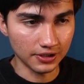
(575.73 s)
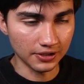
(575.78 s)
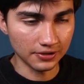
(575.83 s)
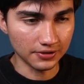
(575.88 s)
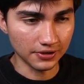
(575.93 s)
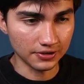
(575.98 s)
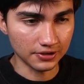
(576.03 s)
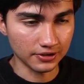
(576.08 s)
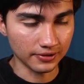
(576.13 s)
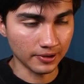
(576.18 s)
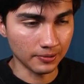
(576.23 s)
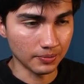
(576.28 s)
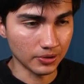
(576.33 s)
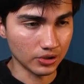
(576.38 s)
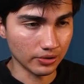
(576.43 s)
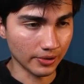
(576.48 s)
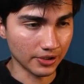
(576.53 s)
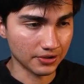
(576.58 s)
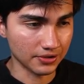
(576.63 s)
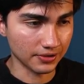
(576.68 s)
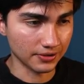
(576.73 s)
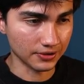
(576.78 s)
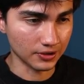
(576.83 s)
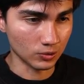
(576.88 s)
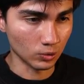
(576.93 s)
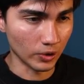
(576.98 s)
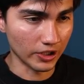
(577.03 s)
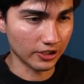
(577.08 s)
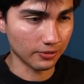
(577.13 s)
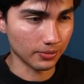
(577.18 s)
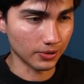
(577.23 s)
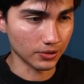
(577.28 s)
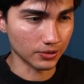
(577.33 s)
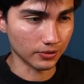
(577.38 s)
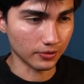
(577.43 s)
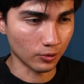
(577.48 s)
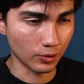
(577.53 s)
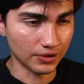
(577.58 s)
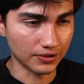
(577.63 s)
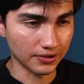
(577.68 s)
king takes g7, bishop h6 is winning because
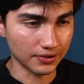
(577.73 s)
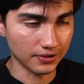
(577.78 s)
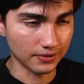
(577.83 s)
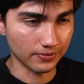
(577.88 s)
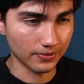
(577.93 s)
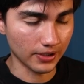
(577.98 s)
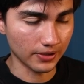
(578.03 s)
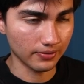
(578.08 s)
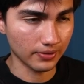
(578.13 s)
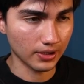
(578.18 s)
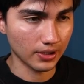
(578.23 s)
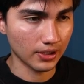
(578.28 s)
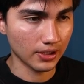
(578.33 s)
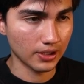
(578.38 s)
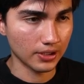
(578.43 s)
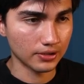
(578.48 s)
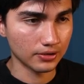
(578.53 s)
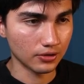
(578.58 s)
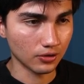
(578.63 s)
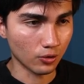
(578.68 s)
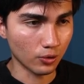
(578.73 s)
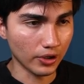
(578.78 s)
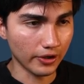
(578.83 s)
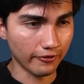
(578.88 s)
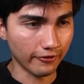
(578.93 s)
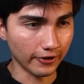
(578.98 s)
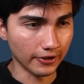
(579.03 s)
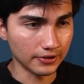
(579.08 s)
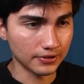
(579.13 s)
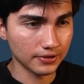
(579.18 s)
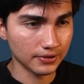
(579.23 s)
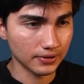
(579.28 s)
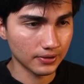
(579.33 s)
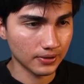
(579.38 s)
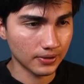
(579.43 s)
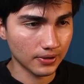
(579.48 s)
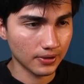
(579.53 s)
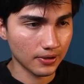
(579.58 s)
the queen takes d5. The queen f8.